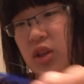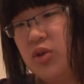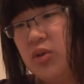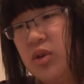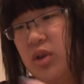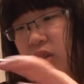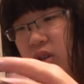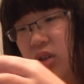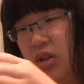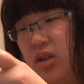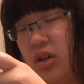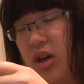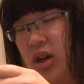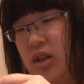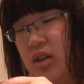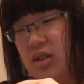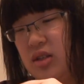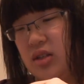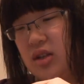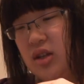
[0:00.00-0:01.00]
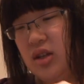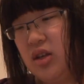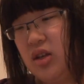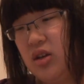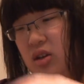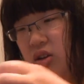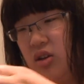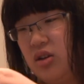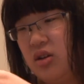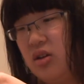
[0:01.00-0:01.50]
You can kind of sit
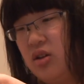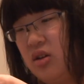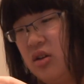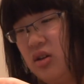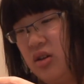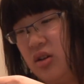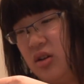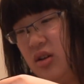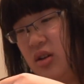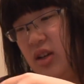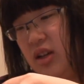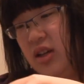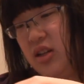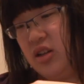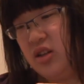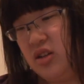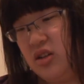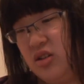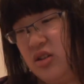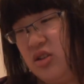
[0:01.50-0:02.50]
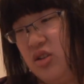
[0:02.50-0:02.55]
here and